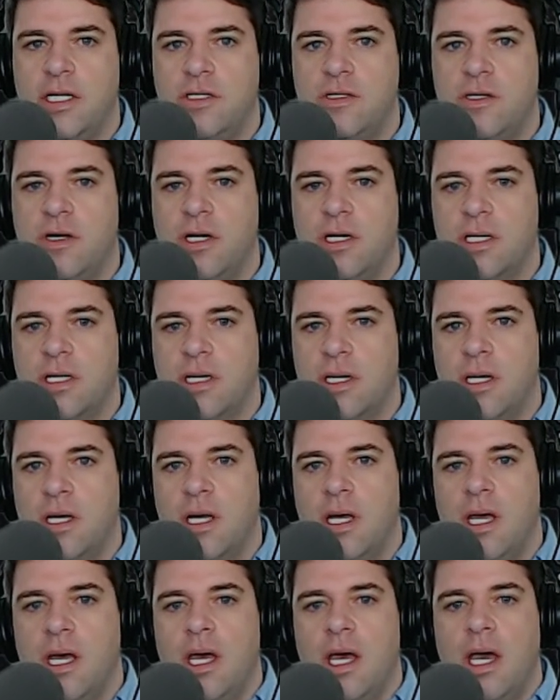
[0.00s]
start.
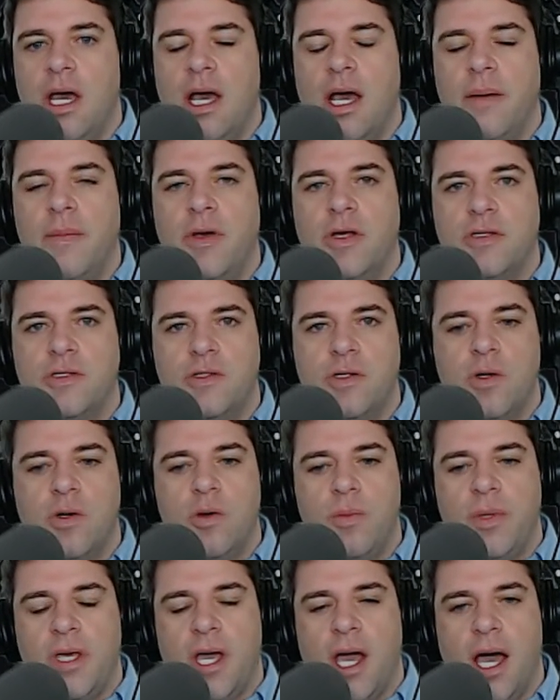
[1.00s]
I'm also
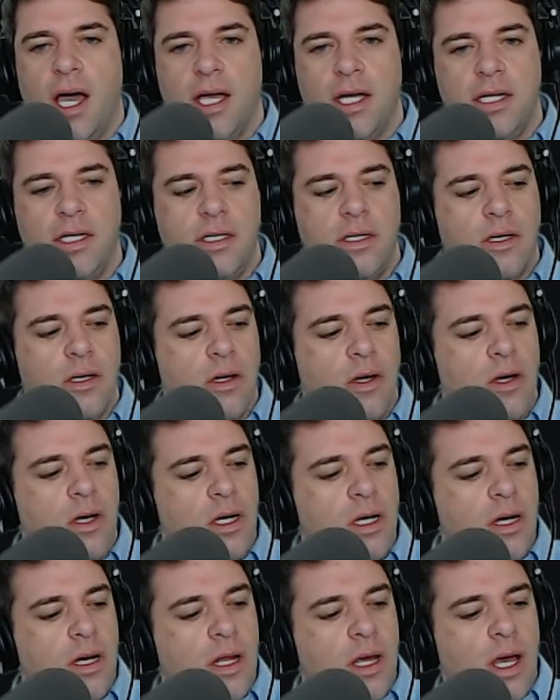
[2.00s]
behind
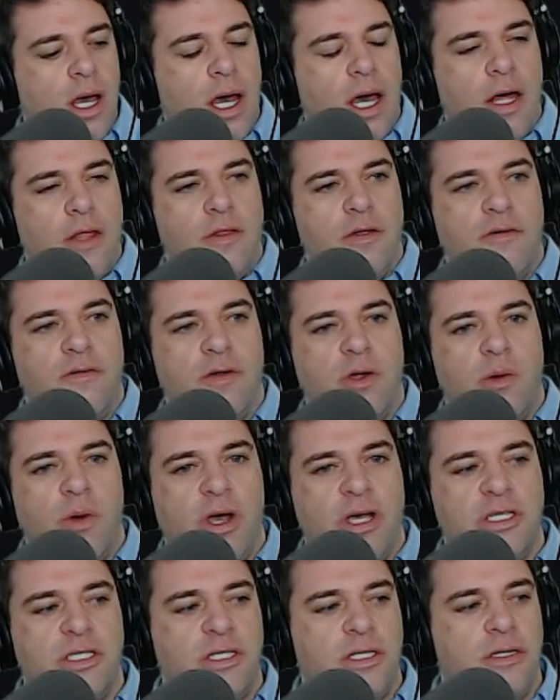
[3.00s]
on the
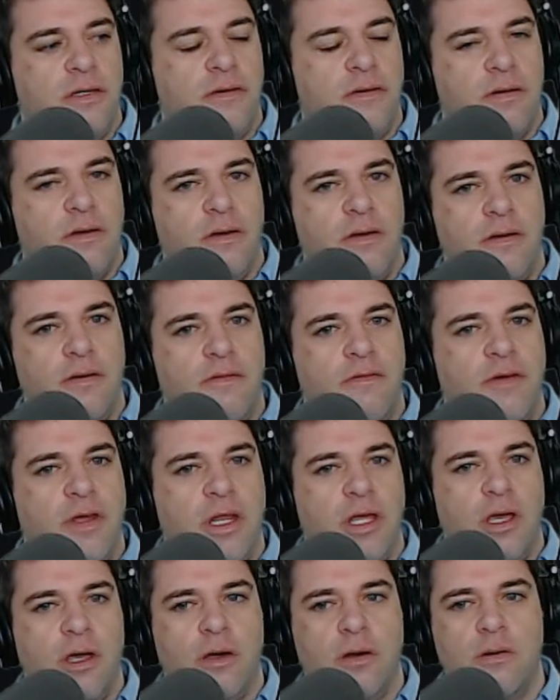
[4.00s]
request
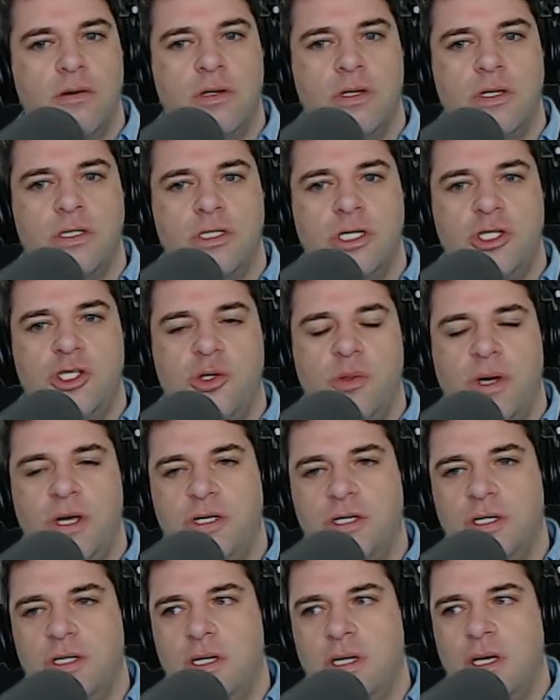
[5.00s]
video
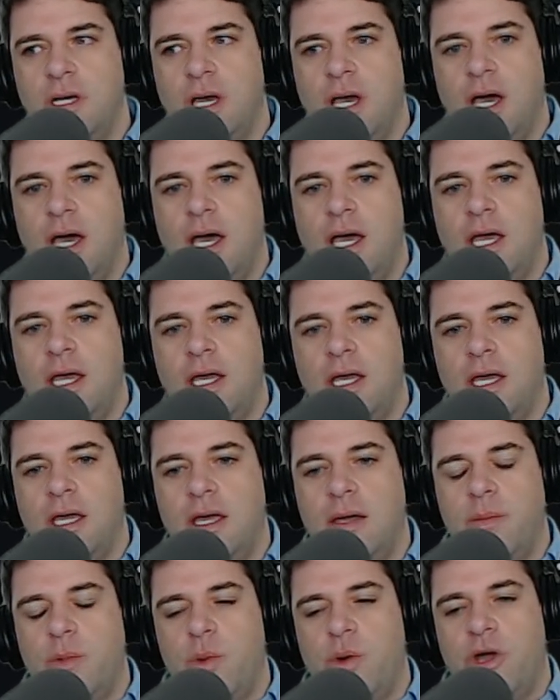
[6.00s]
situation. I
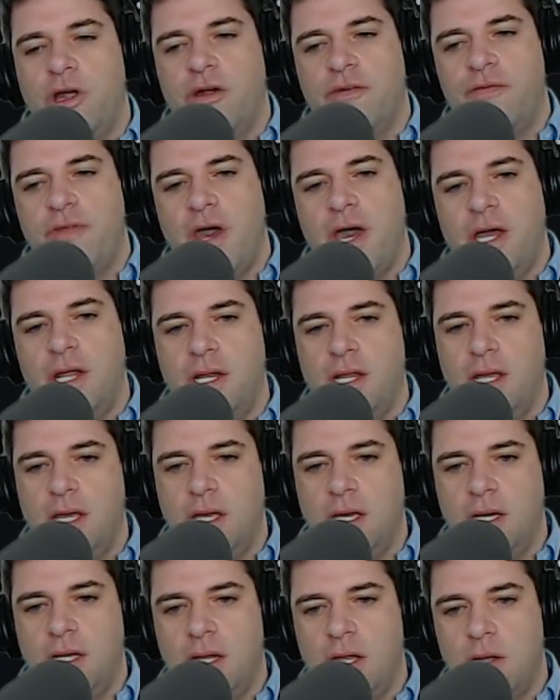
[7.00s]
am aware of that,
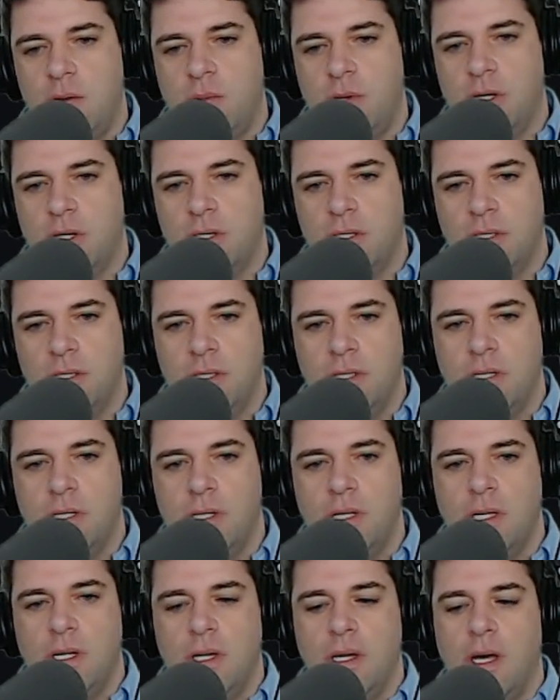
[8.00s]
and I will
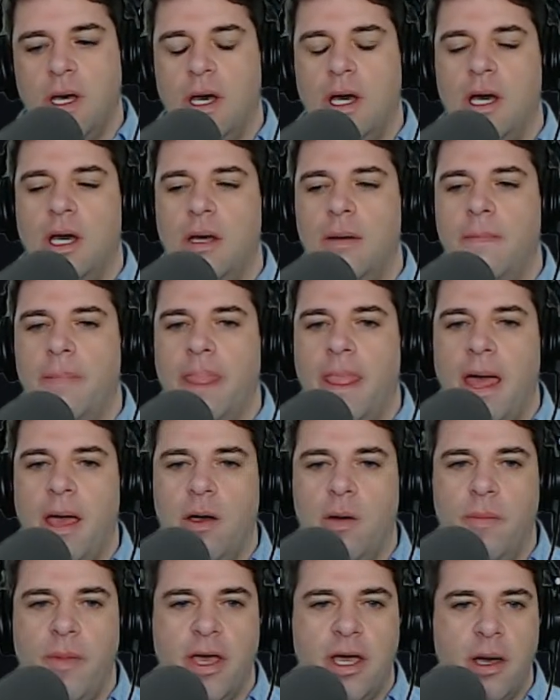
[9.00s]

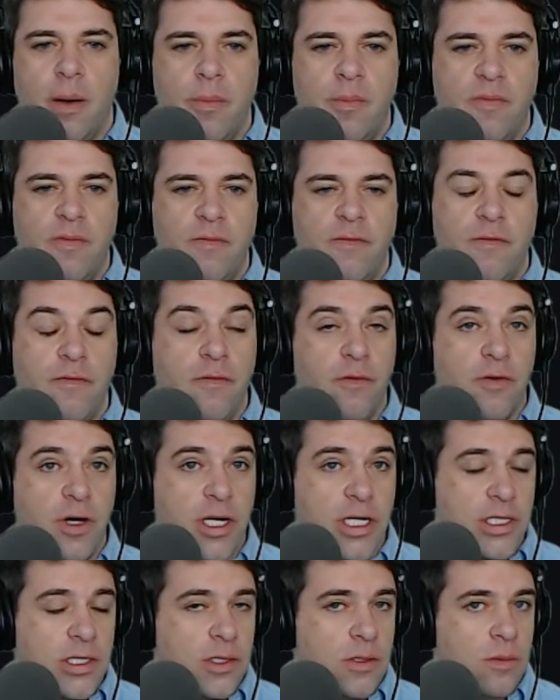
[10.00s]
make up for
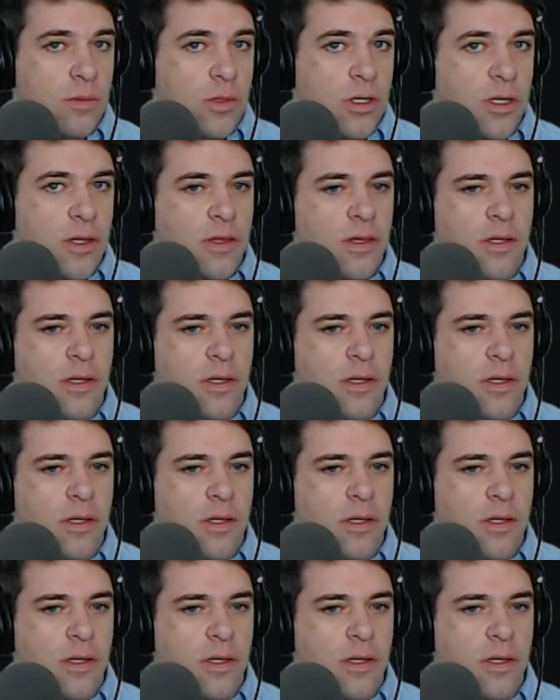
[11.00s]
it with